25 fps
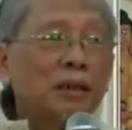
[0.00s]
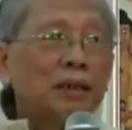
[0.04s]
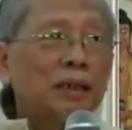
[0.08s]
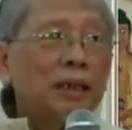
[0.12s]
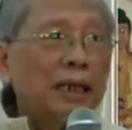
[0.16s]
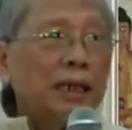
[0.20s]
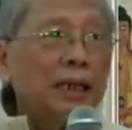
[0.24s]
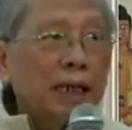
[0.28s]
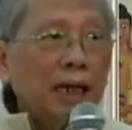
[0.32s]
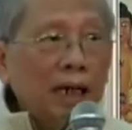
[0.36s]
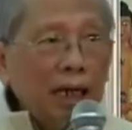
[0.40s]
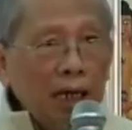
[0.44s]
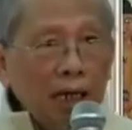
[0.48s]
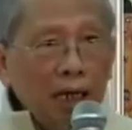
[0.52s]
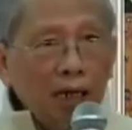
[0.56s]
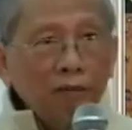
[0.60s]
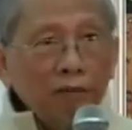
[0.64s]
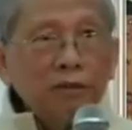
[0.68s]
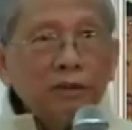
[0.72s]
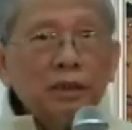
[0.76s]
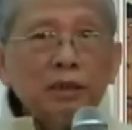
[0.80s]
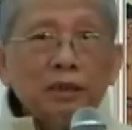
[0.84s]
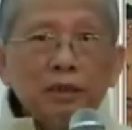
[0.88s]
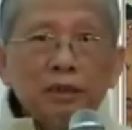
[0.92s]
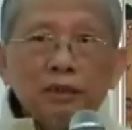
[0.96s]
that
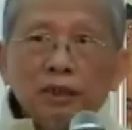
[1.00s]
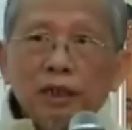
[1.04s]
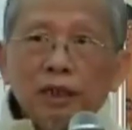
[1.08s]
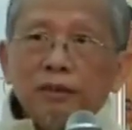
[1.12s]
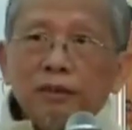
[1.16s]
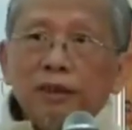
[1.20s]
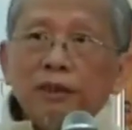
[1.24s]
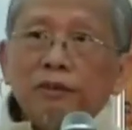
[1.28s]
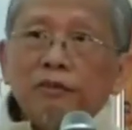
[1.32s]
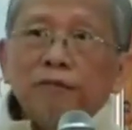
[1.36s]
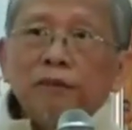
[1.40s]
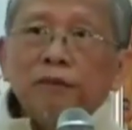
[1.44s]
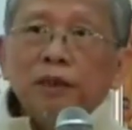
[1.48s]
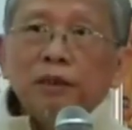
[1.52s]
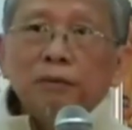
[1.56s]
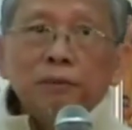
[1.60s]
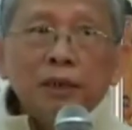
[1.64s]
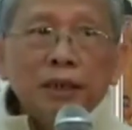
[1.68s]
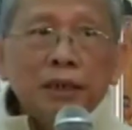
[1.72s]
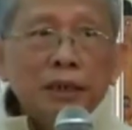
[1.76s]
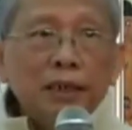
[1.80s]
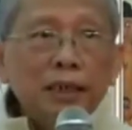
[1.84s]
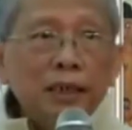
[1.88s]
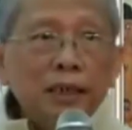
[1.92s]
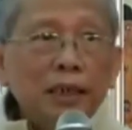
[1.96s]
after you have developed
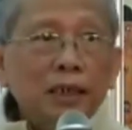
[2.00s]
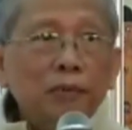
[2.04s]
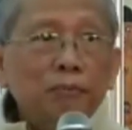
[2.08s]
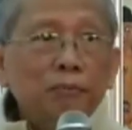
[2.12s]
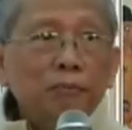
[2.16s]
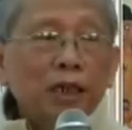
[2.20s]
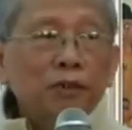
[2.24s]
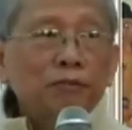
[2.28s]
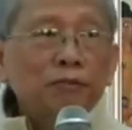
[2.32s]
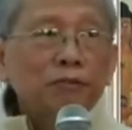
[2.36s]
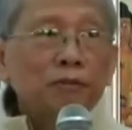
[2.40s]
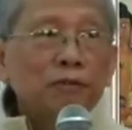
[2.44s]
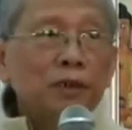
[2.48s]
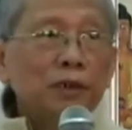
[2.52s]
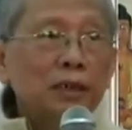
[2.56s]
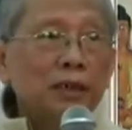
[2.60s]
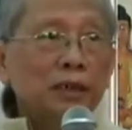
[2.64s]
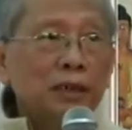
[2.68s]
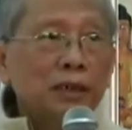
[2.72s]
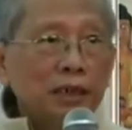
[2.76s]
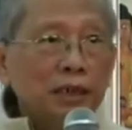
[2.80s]
the daily mindfulness,